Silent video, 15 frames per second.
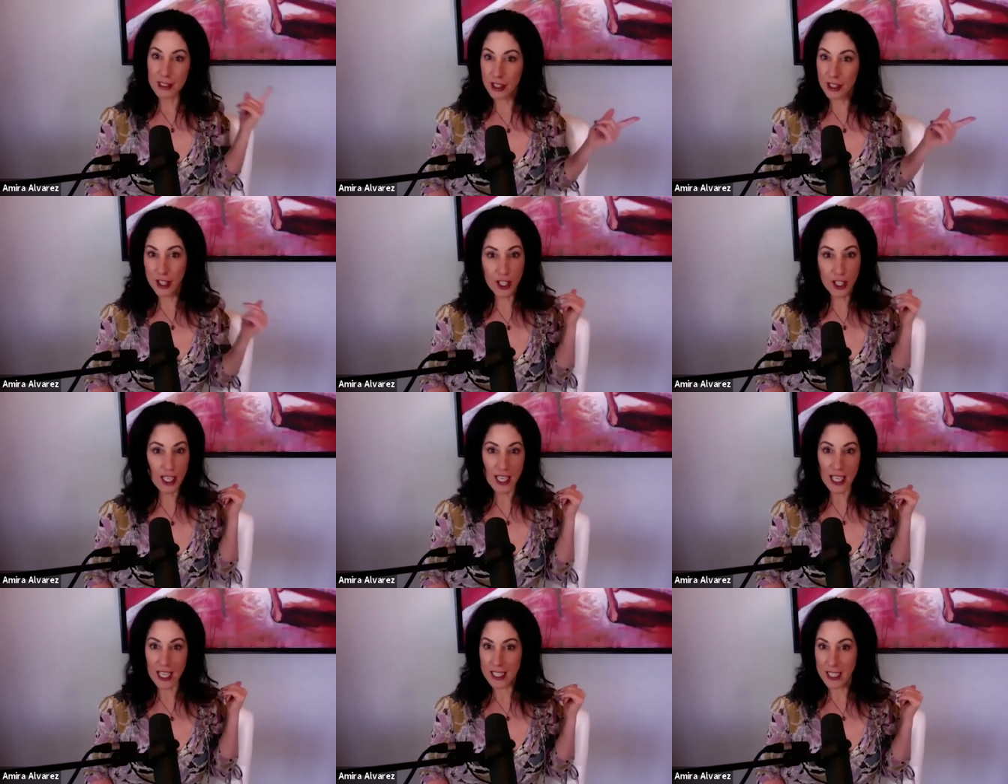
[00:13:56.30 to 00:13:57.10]
you're going
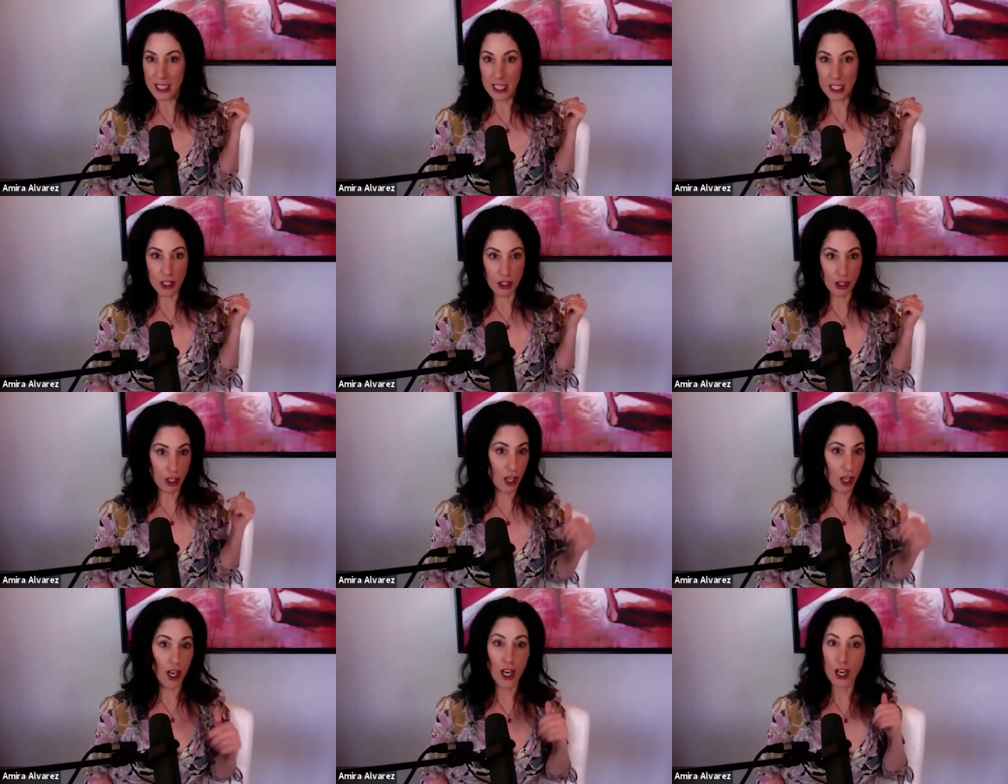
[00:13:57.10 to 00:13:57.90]
to get addicted to
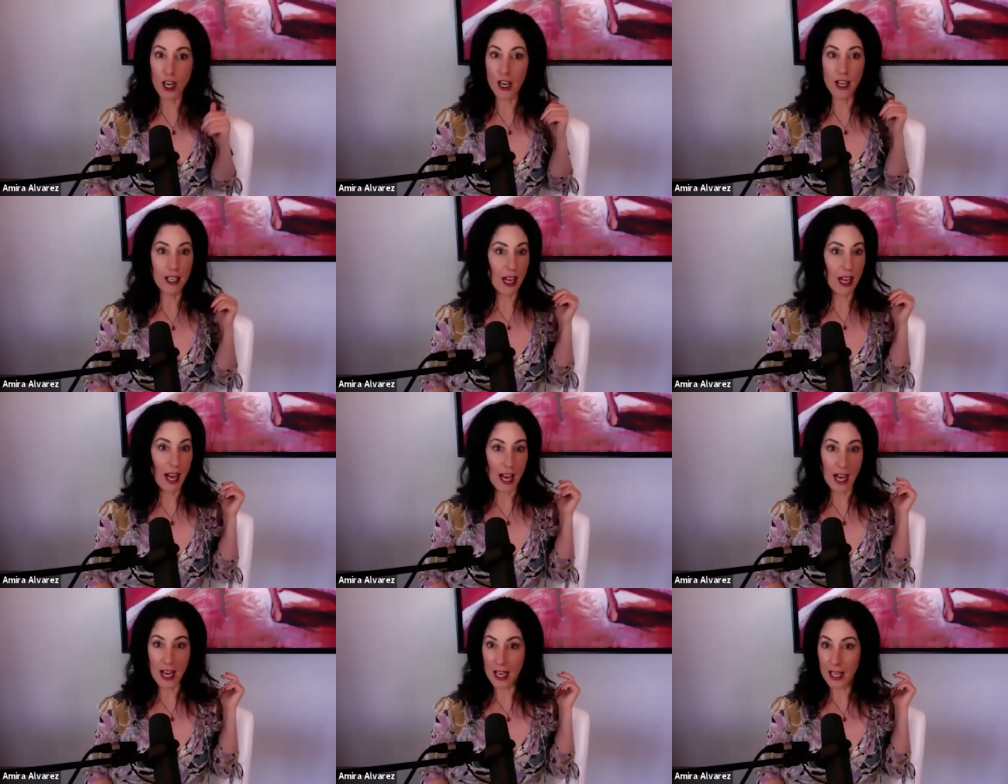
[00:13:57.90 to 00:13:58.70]
sugar.
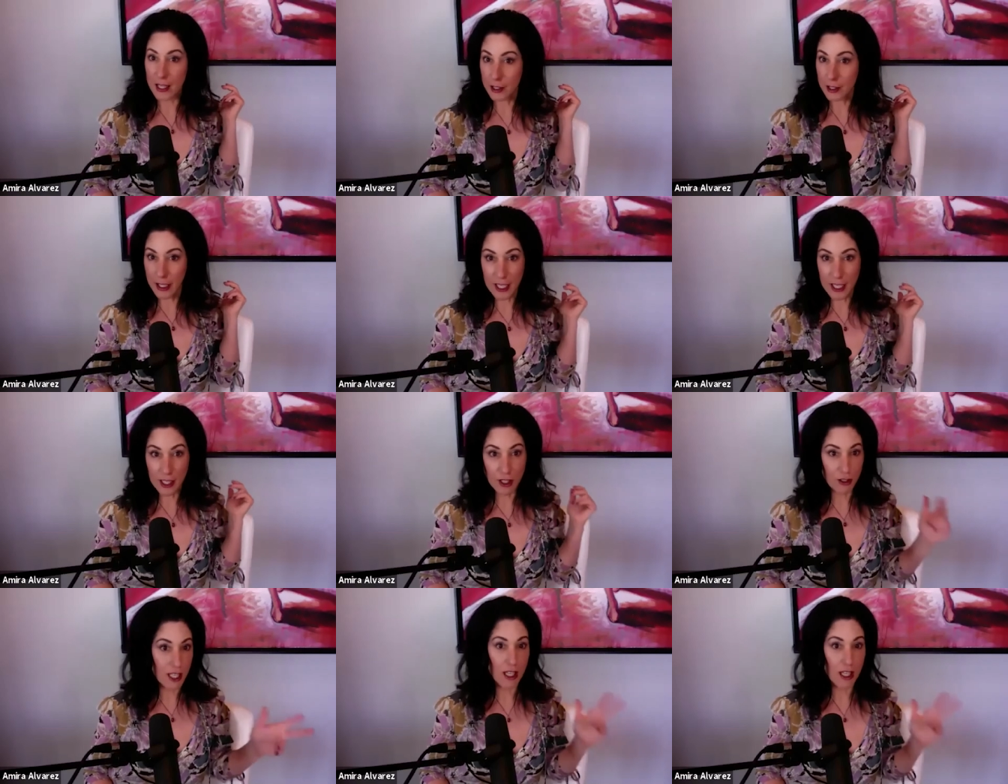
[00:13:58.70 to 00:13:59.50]
Uh,
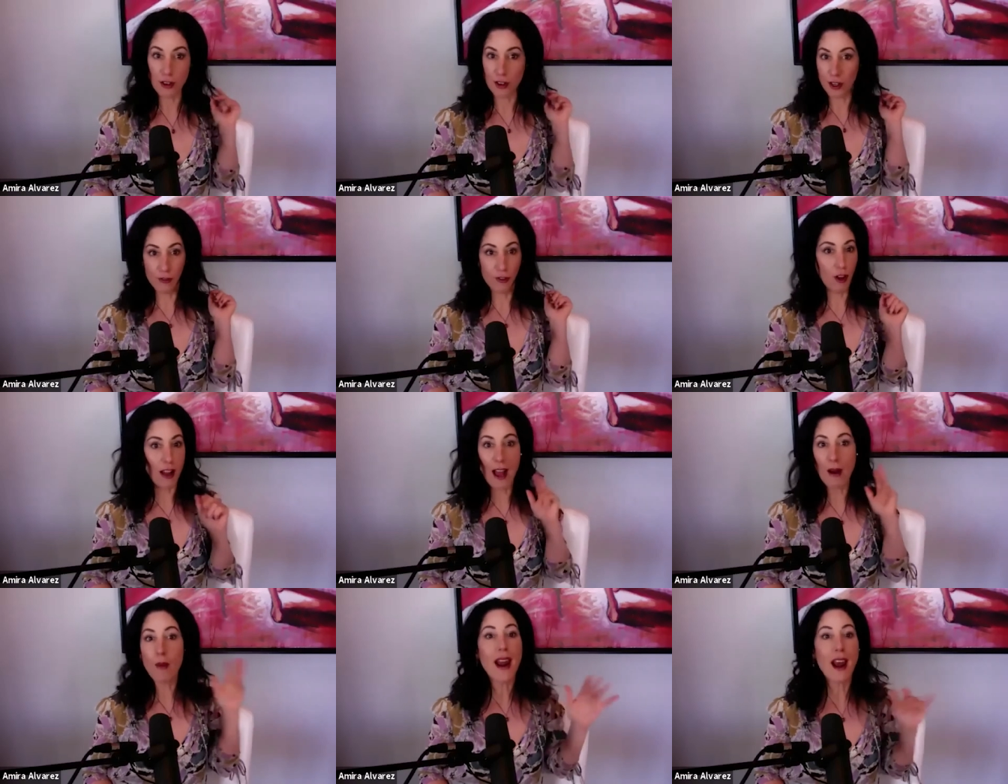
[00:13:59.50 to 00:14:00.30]
your teeth are going to fall
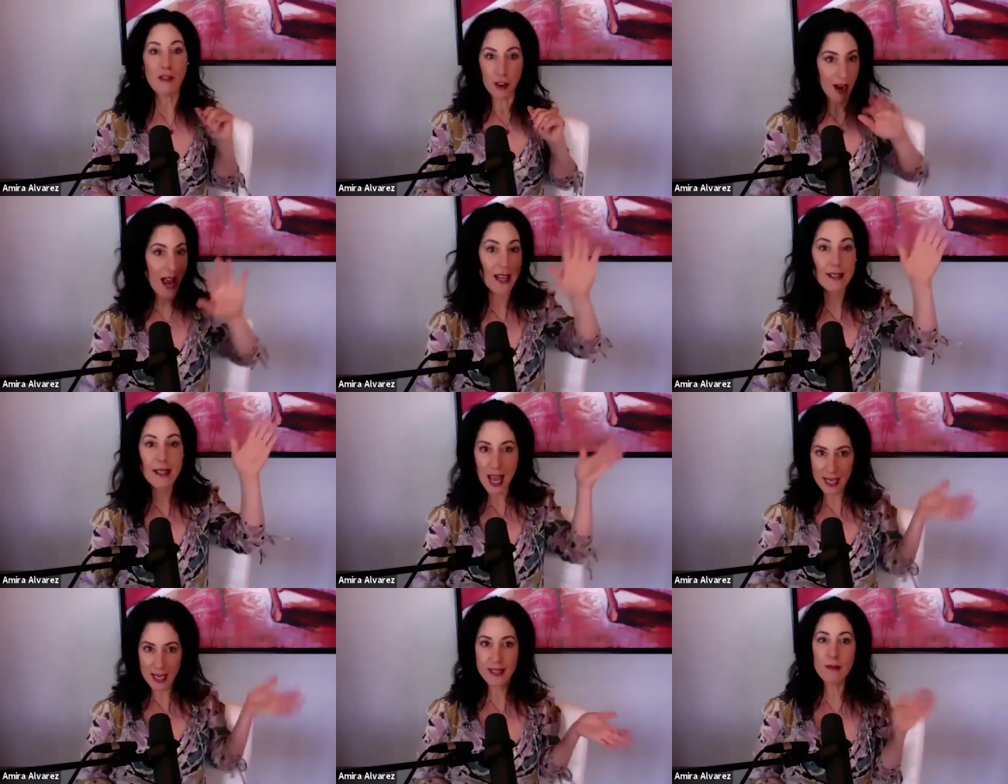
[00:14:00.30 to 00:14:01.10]
out, whatever, has,
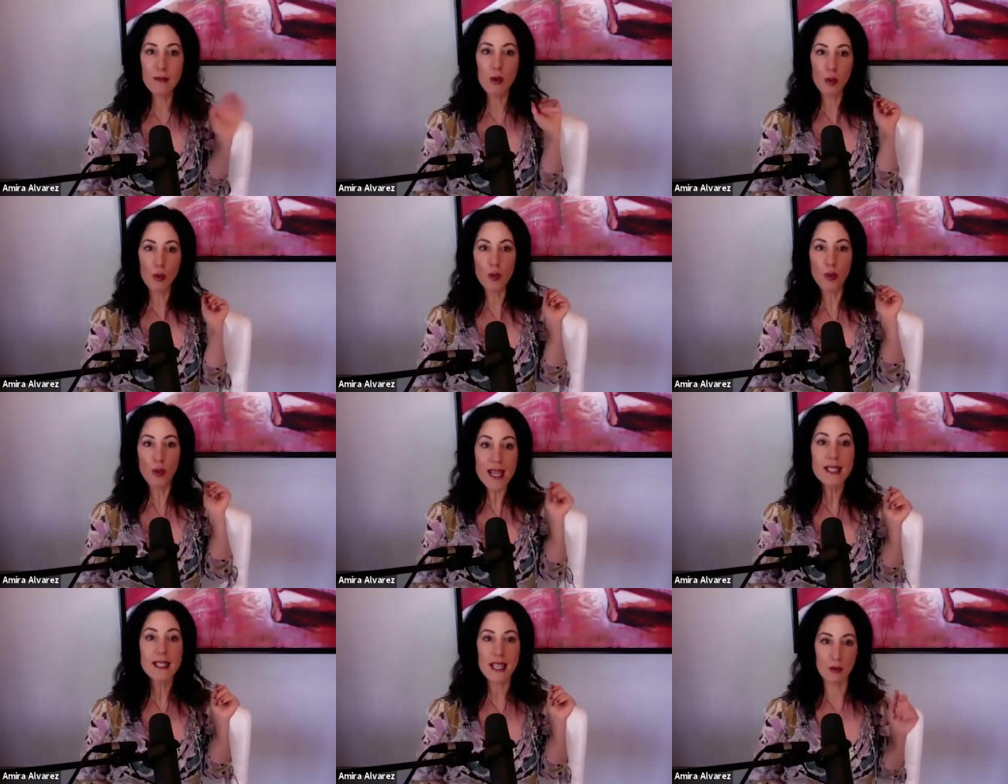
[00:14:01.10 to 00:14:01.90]
has some
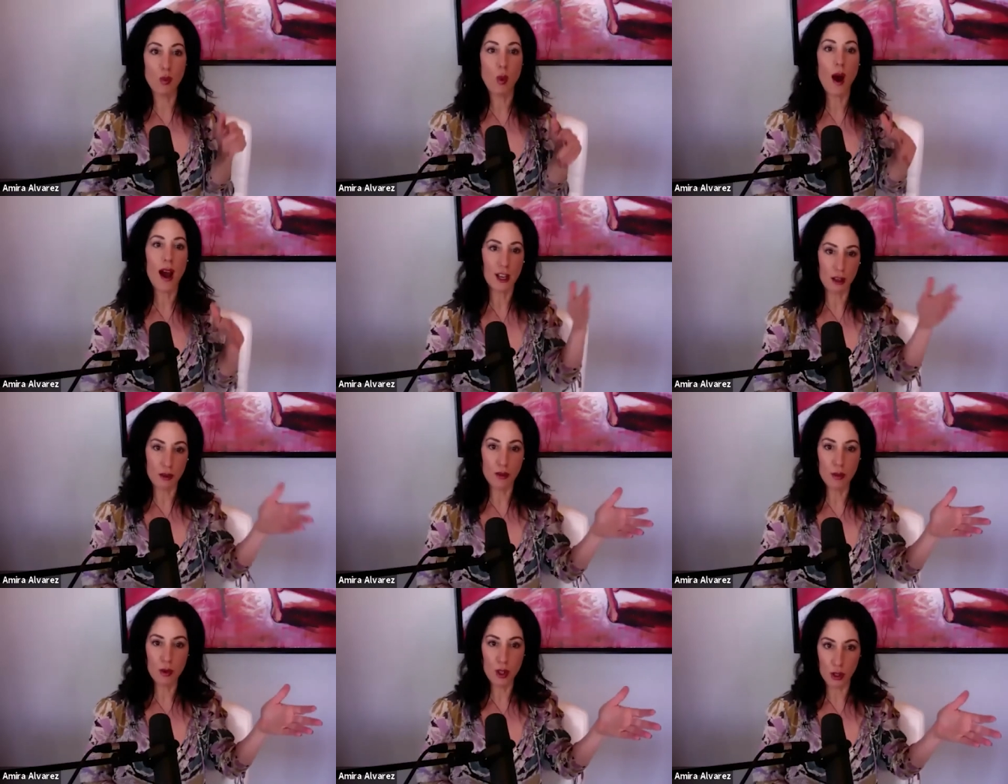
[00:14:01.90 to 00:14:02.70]
reason why
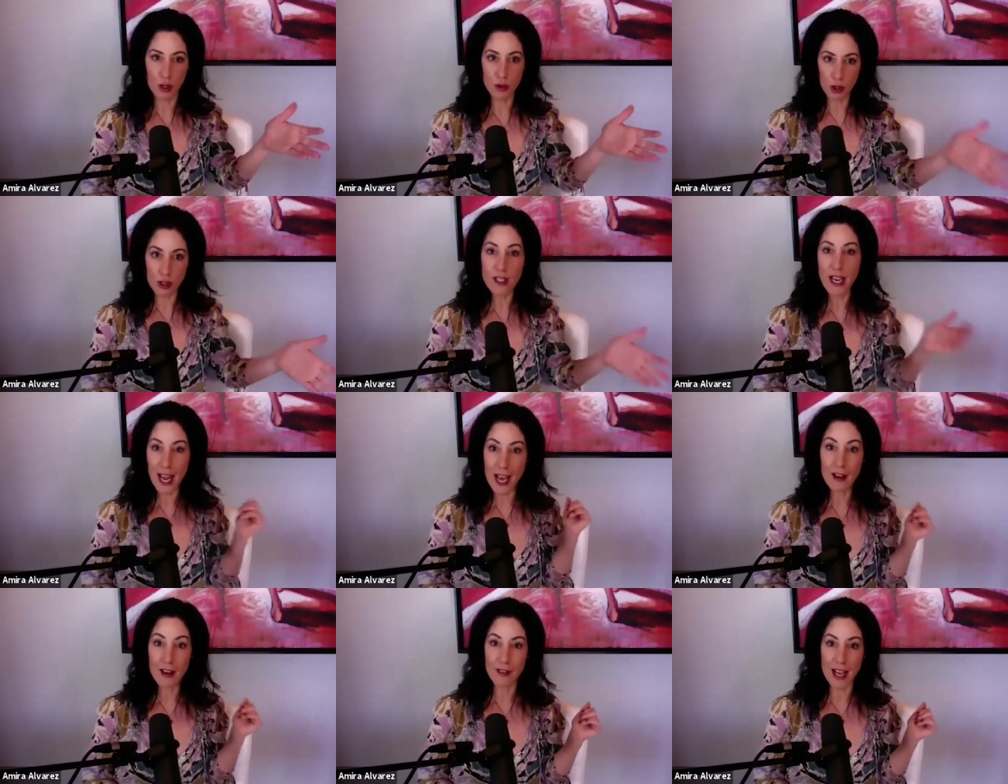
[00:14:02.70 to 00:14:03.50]
you, you shouldn't
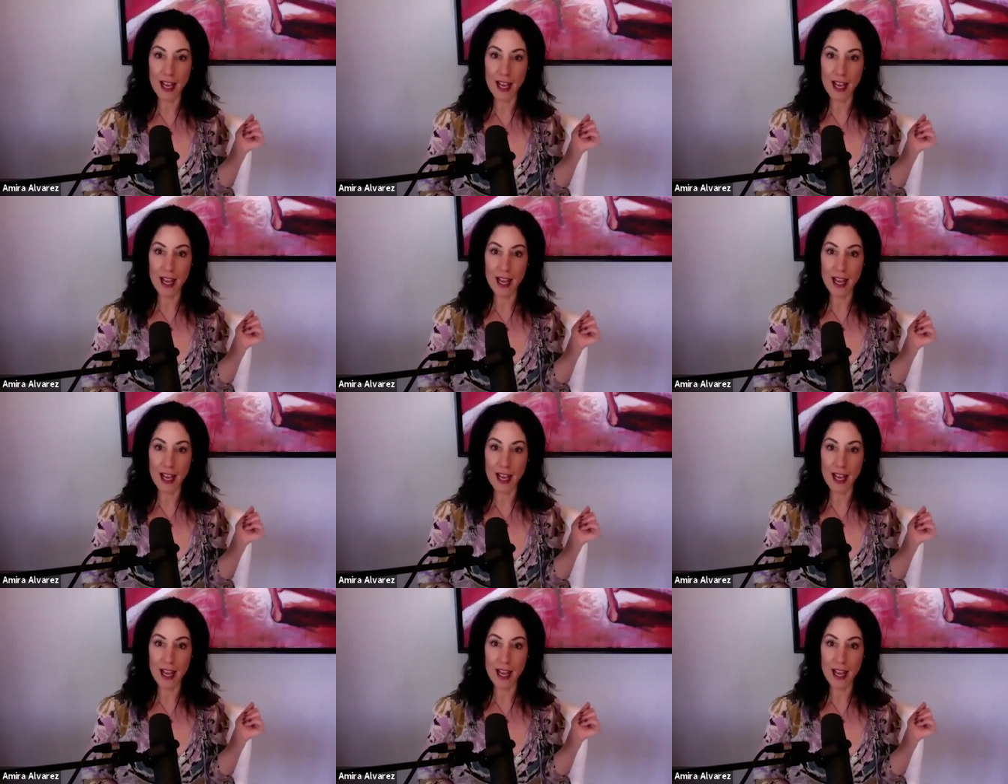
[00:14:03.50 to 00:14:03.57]
have